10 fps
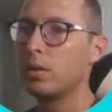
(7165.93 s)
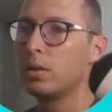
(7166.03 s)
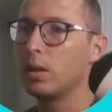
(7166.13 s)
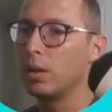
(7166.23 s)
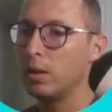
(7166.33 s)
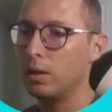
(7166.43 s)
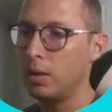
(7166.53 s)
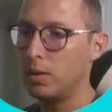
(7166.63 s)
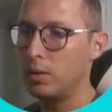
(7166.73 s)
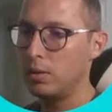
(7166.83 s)

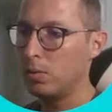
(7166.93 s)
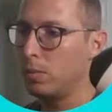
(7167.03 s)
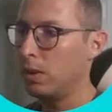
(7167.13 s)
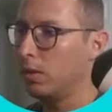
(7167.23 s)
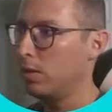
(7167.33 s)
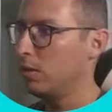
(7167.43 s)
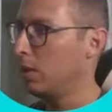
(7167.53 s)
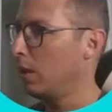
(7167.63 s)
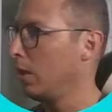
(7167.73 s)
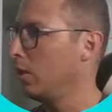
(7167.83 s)
That should be in the
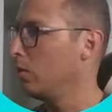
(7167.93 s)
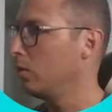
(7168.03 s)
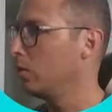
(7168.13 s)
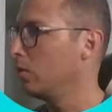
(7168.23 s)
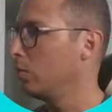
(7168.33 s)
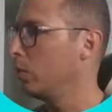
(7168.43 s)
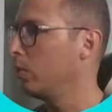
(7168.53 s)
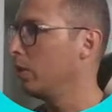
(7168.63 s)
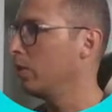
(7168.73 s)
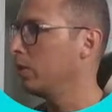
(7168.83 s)
installation,
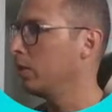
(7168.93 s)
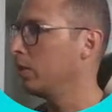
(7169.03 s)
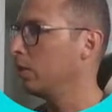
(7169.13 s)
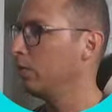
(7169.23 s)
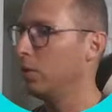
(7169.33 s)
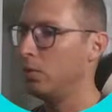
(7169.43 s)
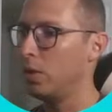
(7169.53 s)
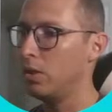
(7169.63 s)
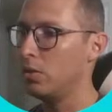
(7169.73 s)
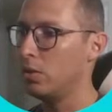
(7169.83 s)
publishing,
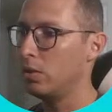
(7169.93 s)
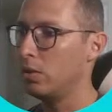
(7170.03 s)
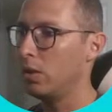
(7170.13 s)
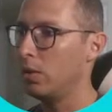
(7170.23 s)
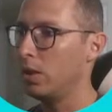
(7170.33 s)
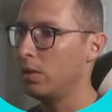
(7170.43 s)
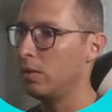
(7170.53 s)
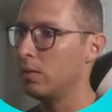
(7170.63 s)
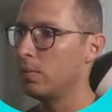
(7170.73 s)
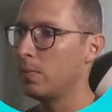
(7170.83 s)
configuration. Here it
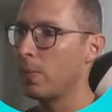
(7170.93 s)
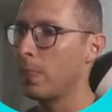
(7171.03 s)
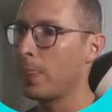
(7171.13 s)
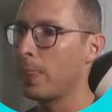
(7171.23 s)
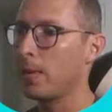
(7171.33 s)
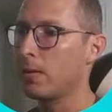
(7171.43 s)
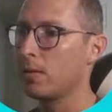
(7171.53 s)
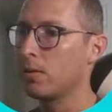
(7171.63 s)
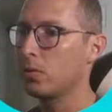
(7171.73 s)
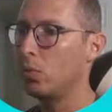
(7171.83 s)
is.
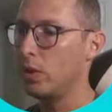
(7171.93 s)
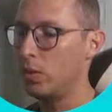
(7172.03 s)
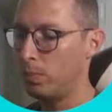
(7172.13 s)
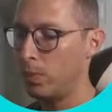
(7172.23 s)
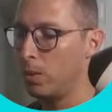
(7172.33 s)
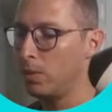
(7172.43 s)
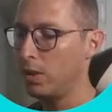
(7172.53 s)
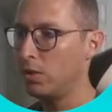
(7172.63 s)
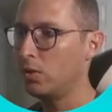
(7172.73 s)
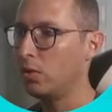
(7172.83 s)
So when you
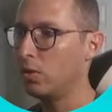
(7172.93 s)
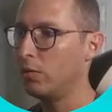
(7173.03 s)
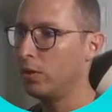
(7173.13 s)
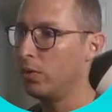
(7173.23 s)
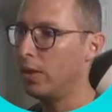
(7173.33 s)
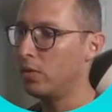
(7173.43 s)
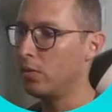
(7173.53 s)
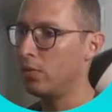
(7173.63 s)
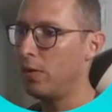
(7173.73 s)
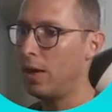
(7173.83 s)
publish your configuration
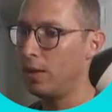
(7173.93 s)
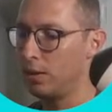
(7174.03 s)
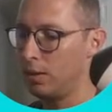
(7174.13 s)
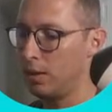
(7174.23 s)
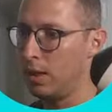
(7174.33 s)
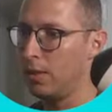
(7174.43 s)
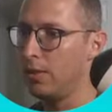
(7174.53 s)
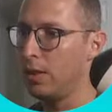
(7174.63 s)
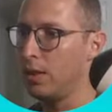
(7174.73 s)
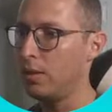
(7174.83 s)
file like
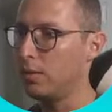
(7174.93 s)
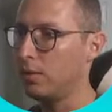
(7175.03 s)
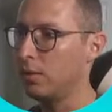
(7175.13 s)
this,